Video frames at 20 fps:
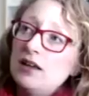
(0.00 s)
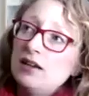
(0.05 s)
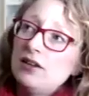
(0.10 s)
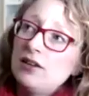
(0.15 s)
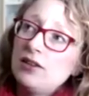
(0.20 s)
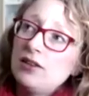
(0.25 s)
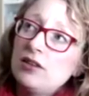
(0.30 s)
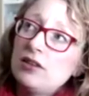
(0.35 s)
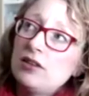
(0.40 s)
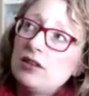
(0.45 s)

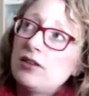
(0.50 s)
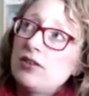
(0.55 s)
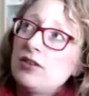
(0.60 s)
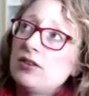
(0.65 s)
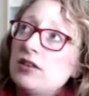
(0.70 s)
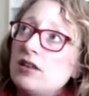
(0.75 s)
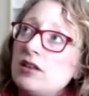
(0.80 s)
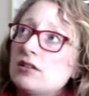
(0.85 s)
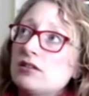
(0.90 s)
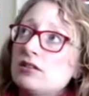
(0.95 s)
I think I
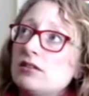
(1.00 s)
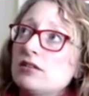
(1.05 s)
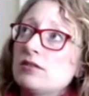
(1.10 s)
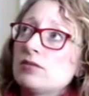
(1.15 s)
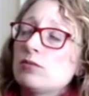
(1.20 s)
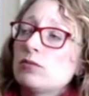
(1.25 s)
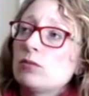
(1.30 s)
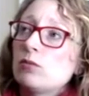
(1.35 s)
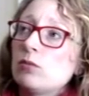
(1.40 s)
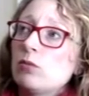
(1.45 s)
think that's
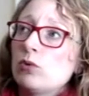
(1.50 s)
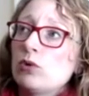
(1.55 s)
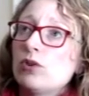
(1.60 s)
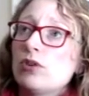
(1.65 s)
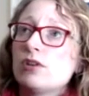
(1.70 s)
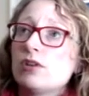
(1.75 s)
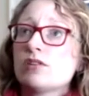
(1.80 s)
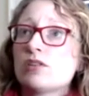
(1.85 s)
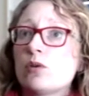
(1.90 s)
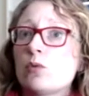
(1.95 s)
one of the
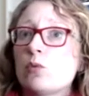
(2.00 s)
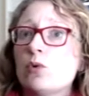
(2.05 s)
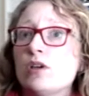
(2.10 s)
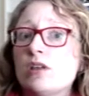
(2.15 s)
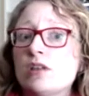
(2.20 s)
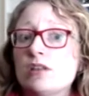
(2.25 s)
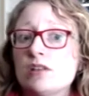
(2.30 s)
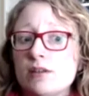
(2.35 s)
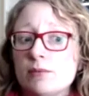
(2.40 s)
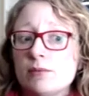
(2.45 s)
things that
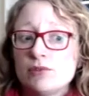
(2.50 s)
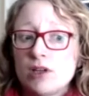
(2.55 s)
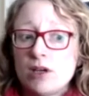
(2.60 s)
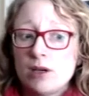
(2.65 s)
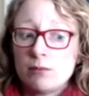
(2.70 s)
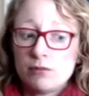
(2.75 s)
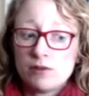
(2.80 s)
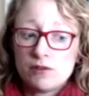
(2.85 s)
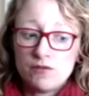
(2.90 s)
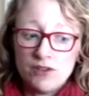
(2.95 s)
we
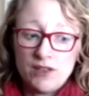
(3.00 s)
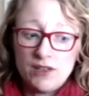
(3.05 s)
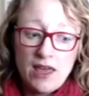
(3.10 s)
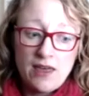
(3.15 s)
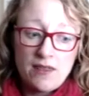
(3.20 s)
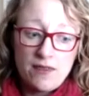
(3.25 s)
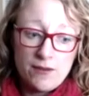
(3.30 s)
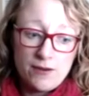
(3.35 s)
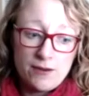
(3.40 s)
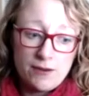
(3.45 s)
sometimes
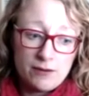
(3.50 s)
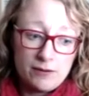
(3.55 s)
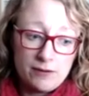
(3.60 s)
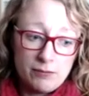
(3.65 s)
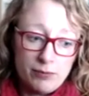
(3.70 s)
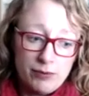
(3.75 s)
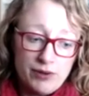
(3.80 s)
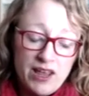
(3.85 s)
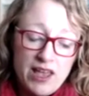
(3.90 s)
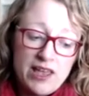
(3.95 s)
forget that
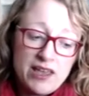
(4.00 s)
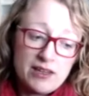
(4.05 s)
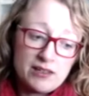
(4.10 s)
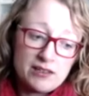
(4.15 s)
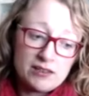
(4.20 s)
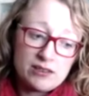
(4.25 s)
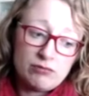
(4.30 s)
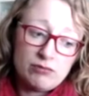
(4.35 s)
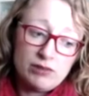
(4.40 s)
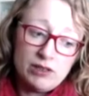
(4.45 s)
playing
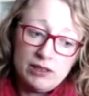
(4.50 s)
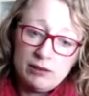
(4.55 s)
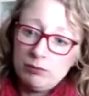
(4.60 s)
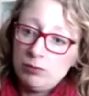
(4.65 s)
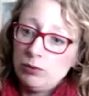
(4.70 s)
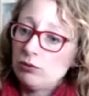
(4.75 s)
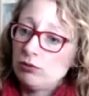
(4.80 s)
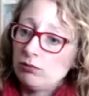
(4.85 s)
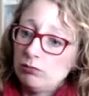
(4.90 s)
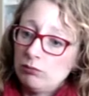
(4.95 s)
is a really
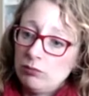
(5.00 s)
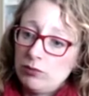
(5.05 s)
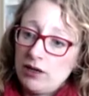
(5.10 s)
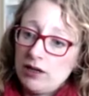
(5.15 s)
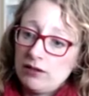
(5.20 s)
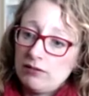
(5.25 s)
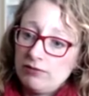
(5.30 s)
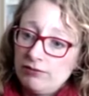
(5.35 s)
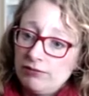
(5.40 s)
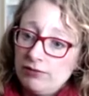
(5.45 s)
important
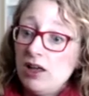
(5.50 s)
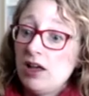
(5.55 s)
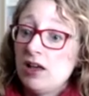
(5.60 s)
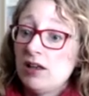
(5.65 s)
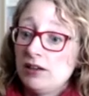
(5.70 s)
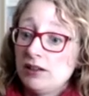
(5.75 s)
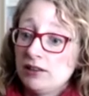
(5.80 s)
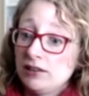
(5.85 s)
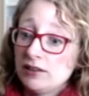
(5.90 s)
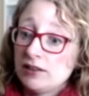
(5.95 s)
way of
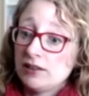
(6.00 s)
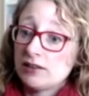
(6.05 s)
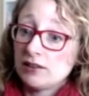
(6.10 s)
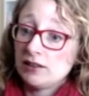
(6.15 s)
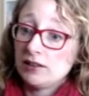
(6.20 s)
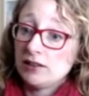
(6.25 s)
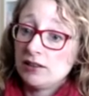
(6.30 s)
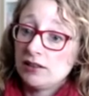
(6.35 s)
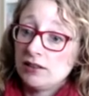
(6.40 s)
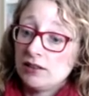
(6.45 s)
learning, isn't it?